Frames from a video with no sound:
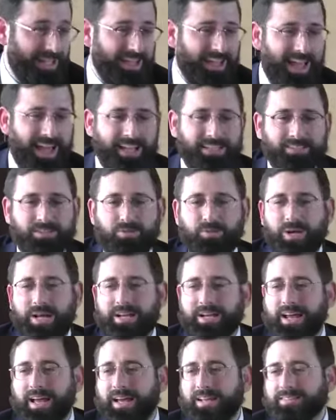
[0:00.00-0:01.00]
As
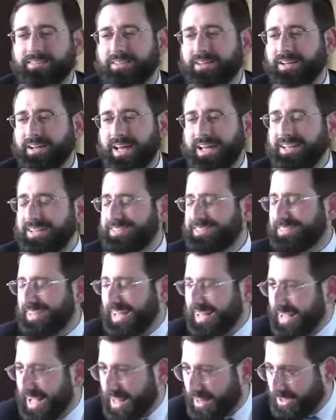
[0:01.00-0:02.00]
great as uh, any
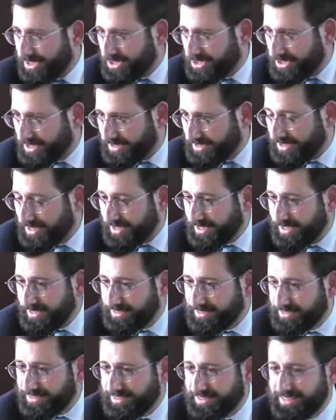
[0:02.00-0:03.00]
psychologist
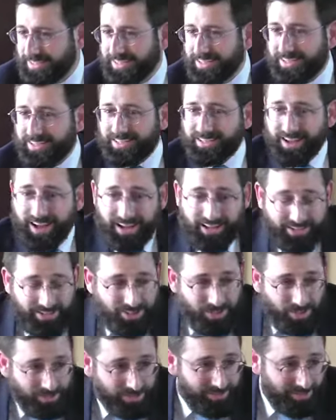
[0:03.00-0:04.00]
is, God
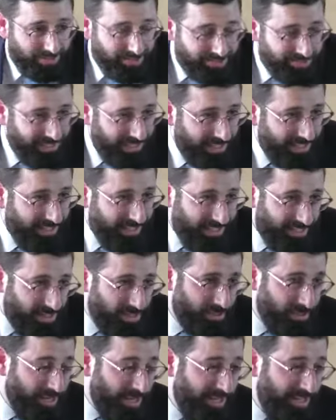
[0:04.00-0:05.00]
knows our psyche. He
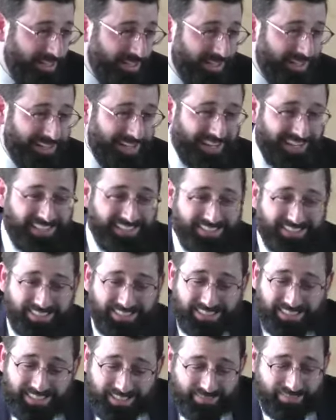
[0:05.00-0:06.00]
created it. And He's
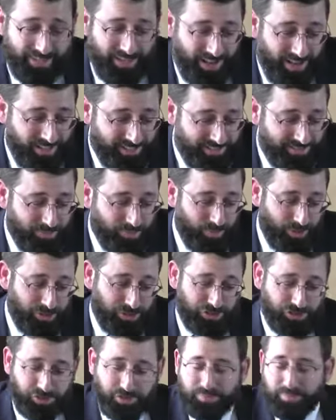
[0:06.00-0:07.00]
giving us what
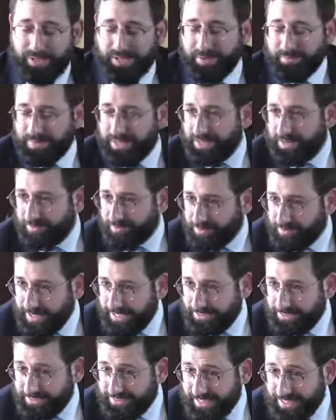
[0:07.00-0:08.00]
should be a meaningful
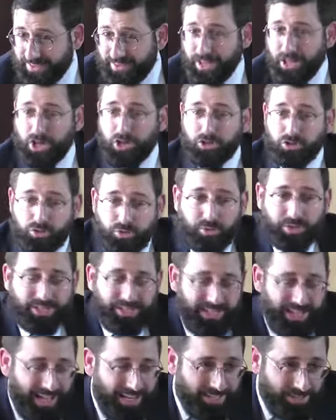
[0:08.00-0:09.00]
message. He's saying, do what
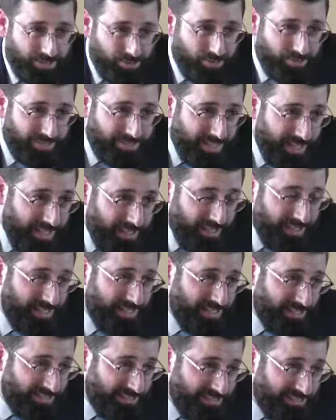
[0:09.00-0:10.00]
you got to do daily,
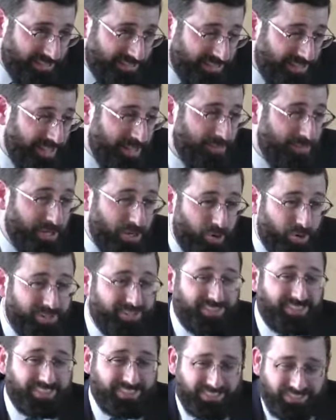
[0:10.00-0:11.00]
consistently,
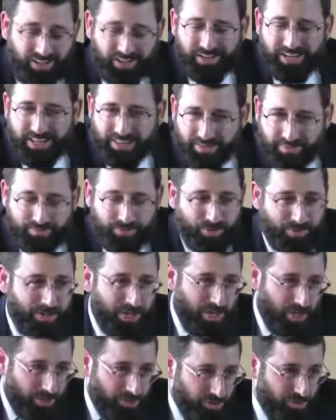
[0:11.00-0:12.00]
because the sun and the moon
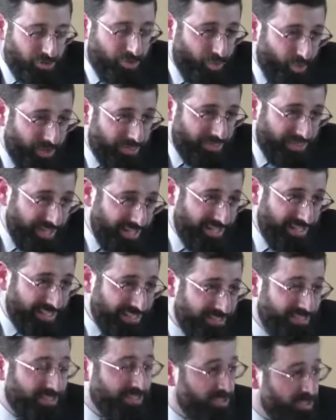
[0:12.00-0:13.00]
do what they
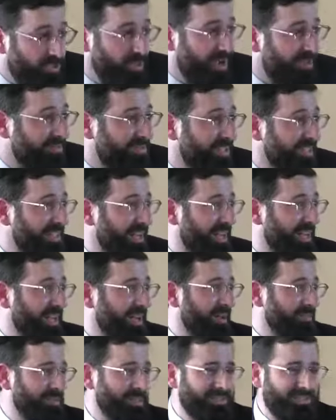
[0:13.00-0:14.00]
need to do every day.
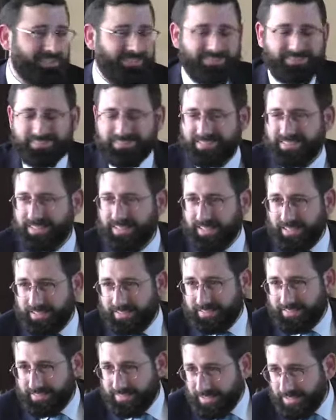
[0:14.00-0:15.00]
I mean,
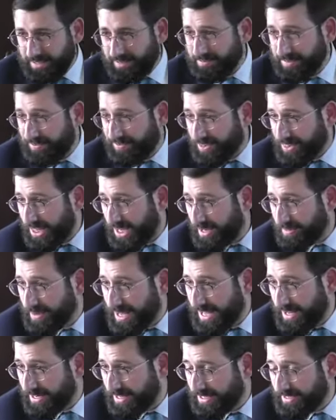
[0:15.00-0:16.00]
seem, if you think
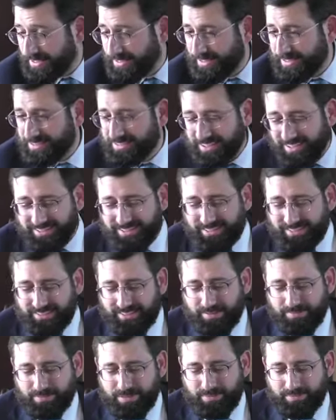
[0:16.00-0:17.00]
about it, it doesn't
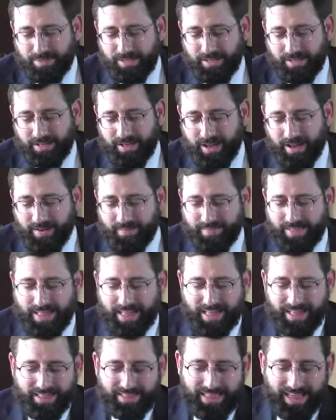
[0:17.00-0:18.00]
seem to be uh,
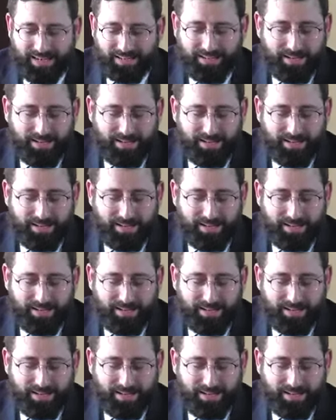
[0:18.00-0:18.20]
that